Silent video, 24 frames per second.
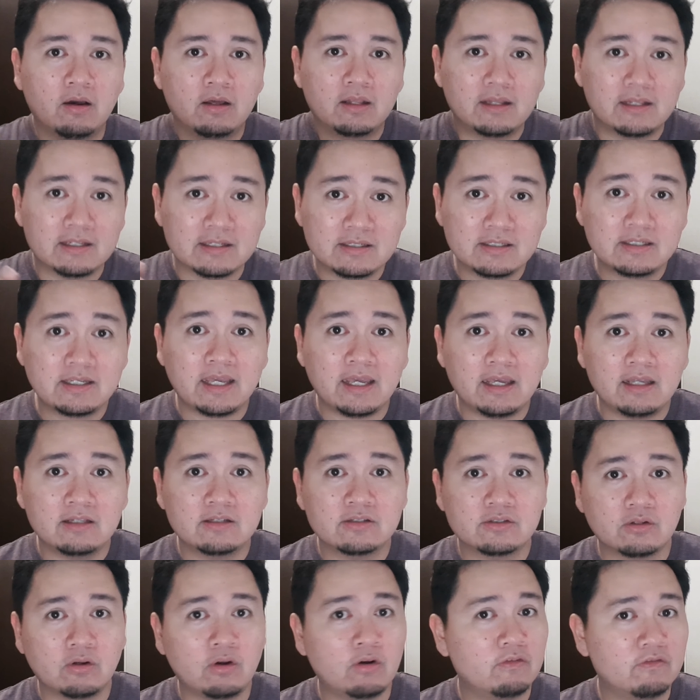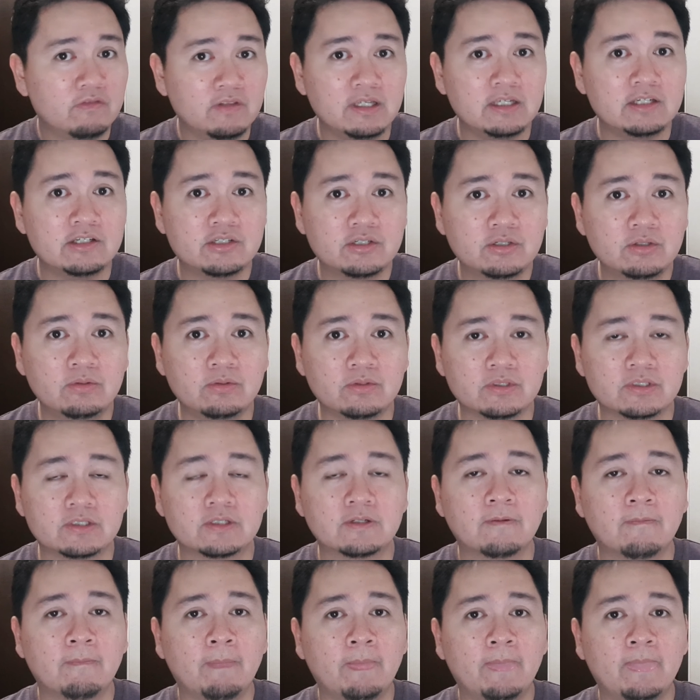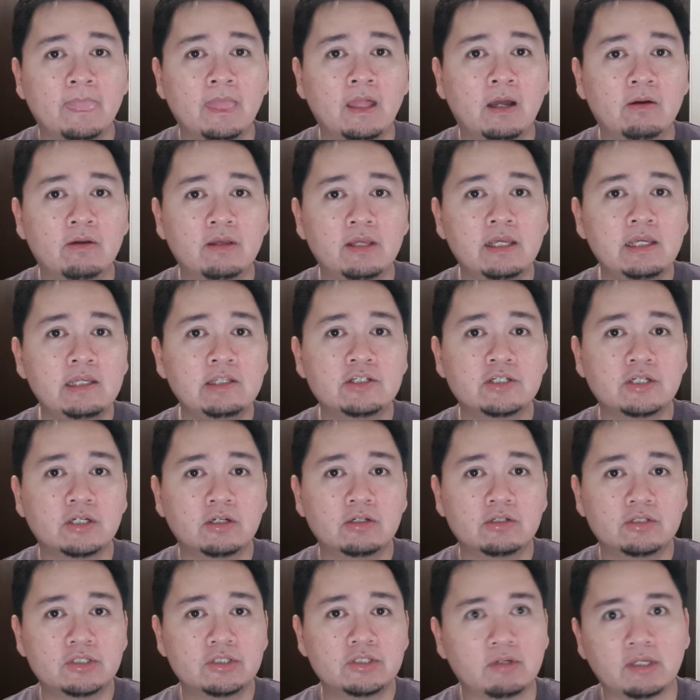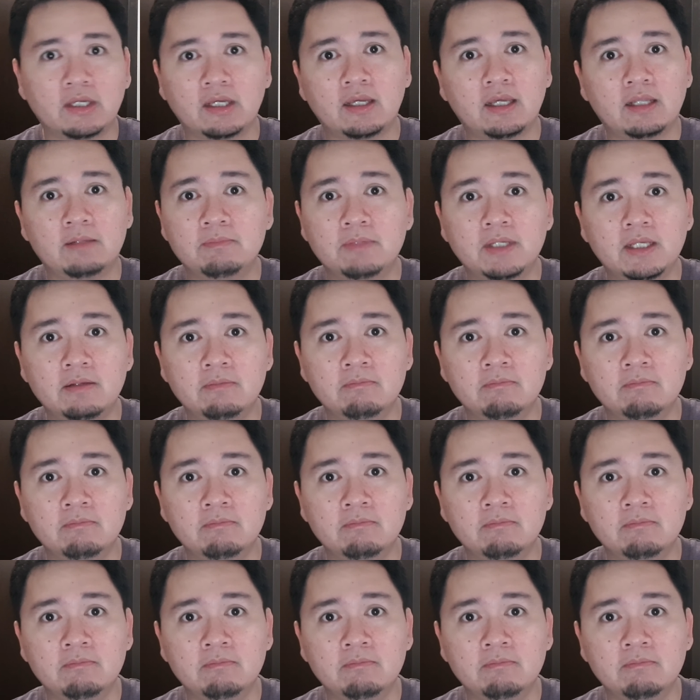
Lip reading: the sales of these shoes. Now each shoe can be